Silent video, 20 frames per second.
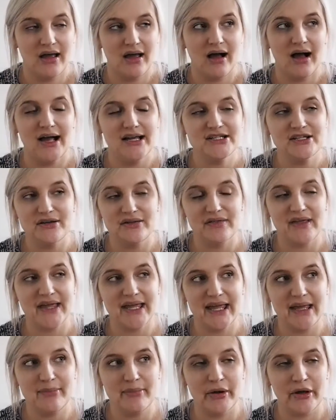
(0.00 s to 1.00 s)
I don't think
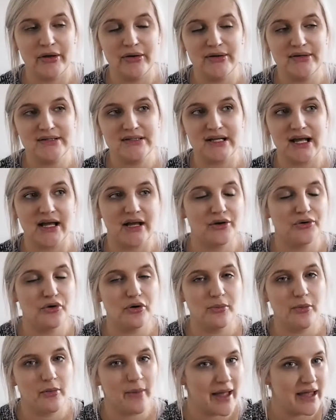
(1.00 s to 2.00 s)
he poos like a
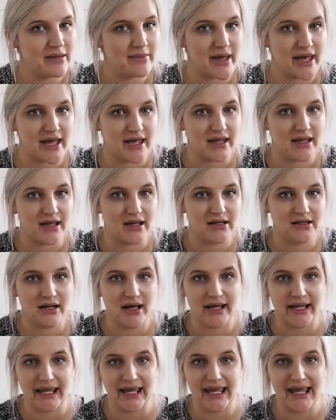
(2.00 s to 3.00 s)
normal baby.
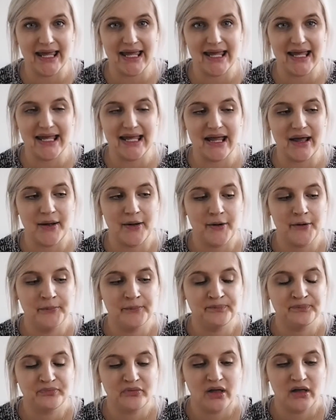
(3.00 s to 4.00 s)
Like he,
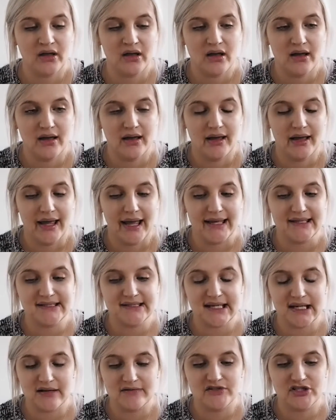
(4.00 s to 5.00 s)

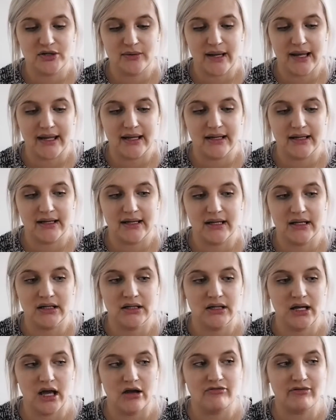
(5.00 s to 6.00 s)
instead of doing
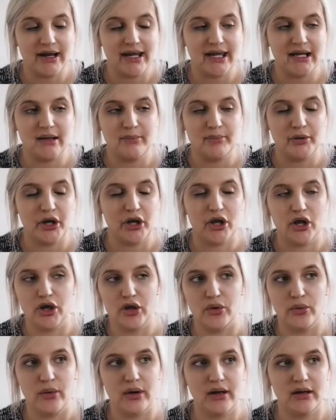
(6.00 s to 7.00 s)
a regular
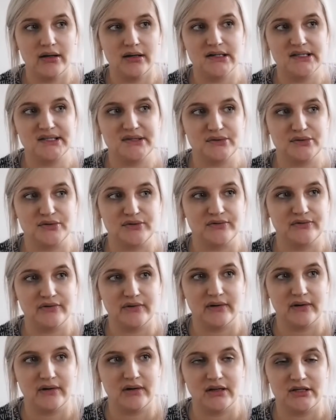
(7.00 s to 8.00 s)
poo, sort of,
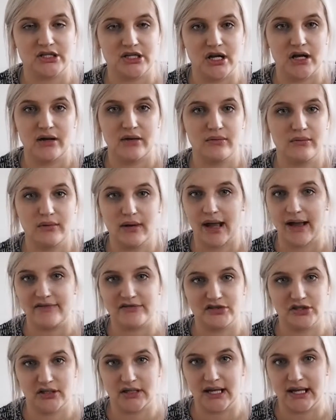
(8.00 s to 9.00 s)
I don't know,
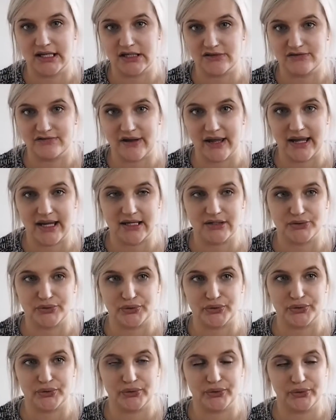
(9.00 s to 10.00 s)
after each feed
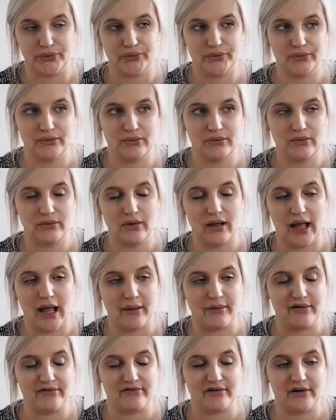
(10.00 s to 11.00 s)
or
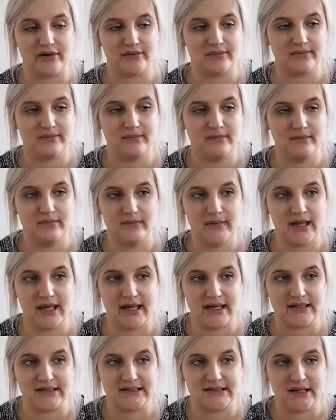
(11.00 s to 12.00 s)
however
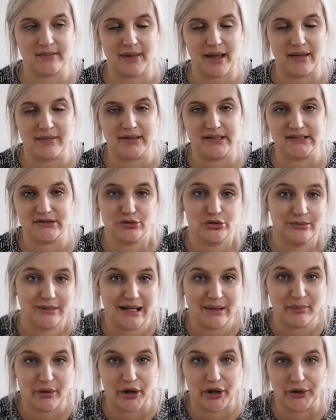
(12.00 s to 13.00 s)
it is that babies
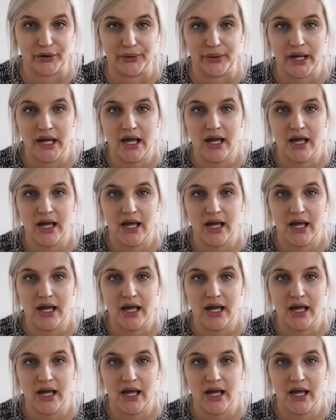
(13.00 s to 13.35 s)
normally poo,